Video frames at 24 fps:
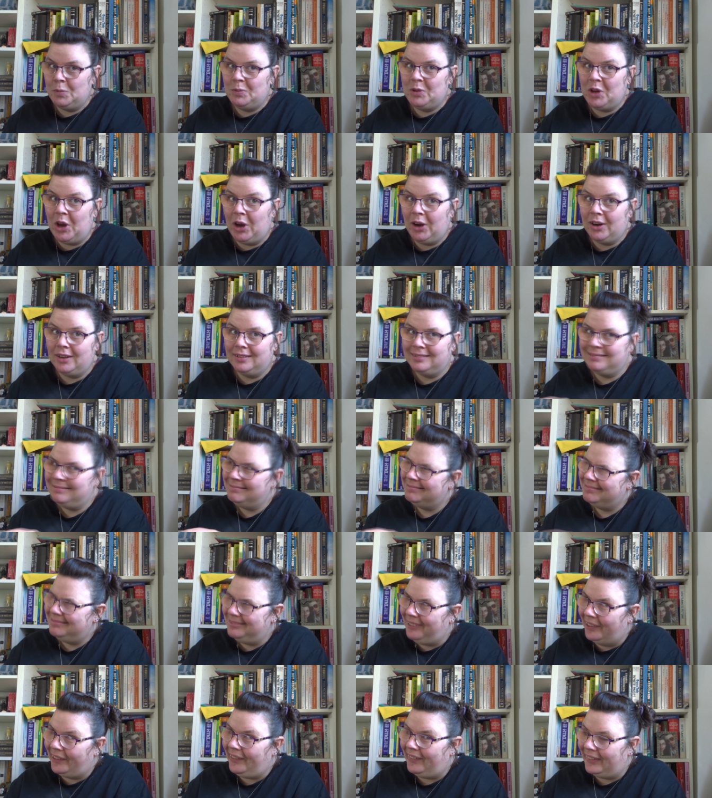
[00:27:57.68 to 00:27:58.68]
yarn
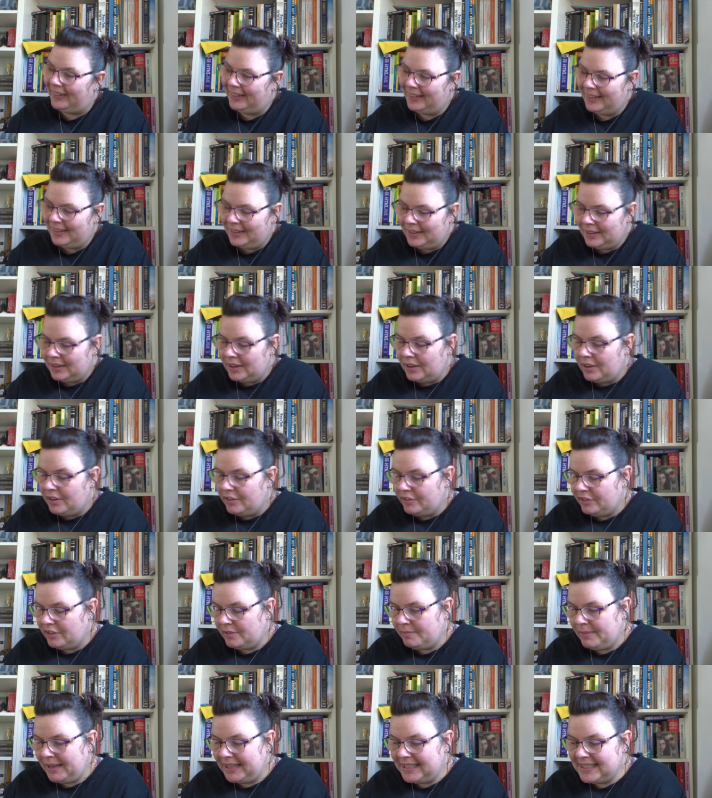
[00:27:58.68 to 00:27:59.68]

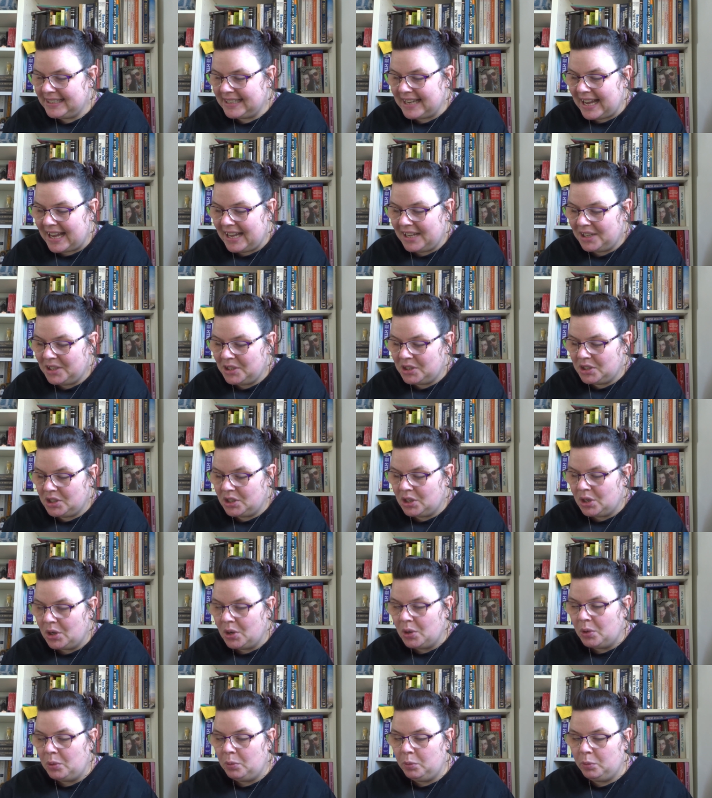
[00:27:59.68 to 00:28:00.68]
from my stash,
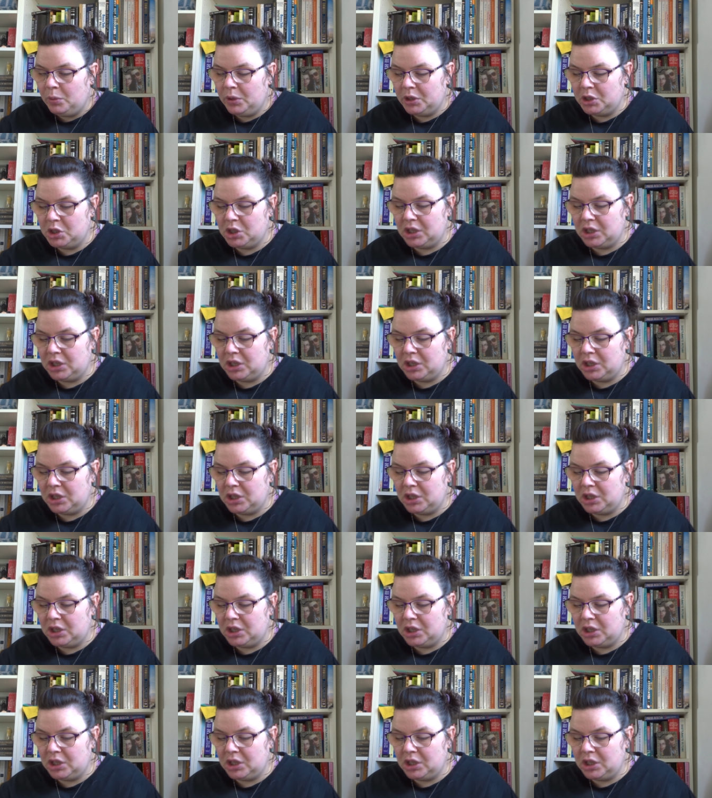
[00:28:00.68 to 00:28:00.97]
which